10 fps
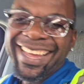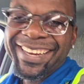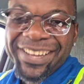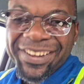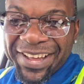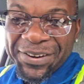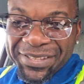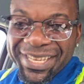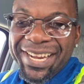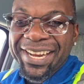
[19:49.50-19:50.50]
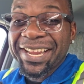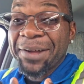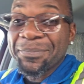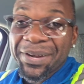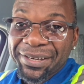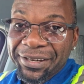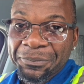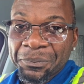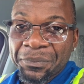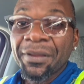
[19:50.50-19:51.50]
they were rotating their money
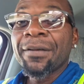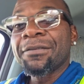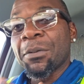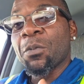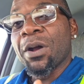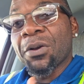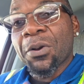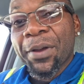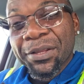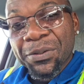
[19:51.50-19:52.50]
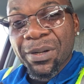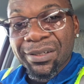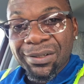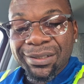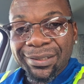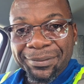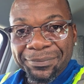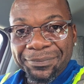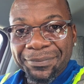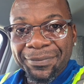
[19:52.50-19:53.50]
from one coin to another.
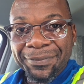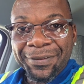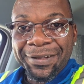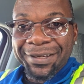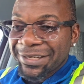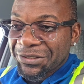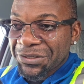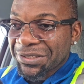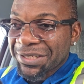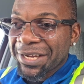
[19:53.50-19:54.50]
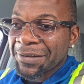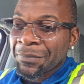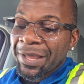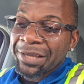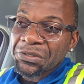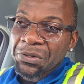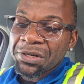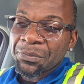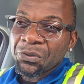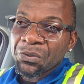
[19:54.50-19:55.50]
Let's just say I saw
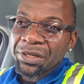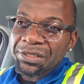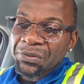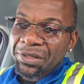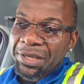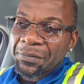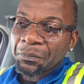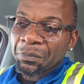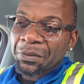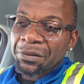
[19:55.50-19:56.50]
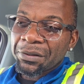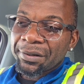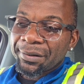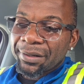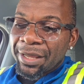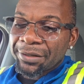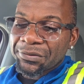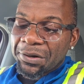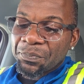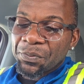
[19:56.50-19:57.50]
them do this, okay?
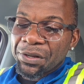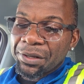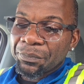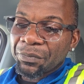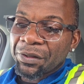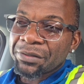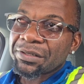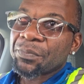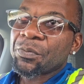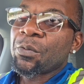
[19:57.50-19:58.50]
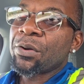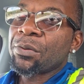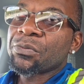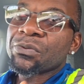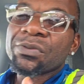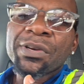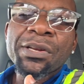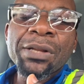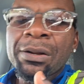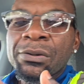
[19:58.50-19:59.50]
XRP, XRP went up to
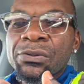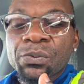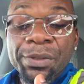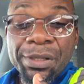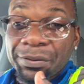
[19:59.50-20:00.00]
$3.20,